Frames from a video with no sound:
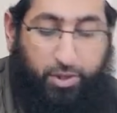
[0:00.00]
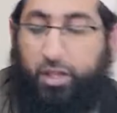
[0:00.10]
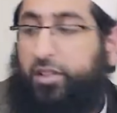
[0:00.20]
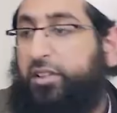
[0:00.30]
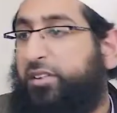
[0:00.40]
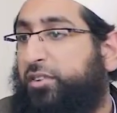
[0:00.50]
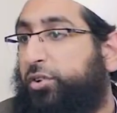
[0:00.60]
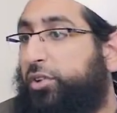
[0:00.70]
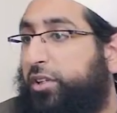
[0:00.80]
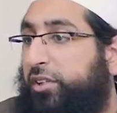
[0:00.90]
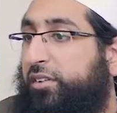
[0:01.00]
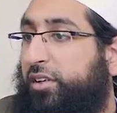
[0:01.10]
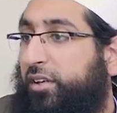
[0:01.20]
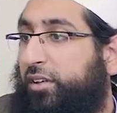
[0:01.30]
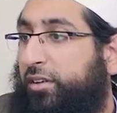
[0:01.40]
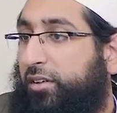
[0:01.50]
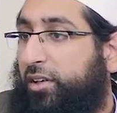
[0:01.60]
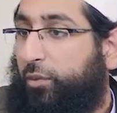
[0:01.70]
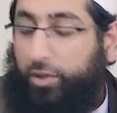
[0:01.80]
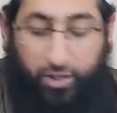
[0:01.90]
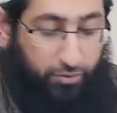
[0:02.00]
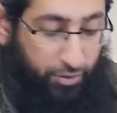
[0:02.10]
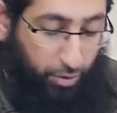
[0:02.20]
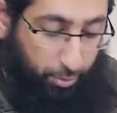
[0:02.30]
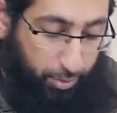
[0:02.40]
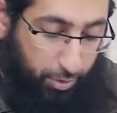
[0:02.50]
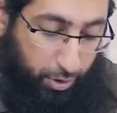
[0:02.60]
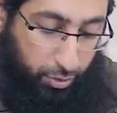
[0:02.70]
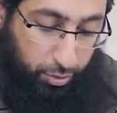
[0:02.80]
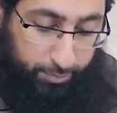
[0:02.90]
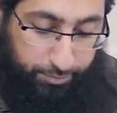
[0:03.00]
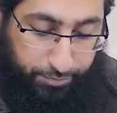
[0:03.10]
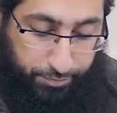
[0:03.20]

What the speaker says: but rather this is sunnah, isn't it? It will definitely not be makruh,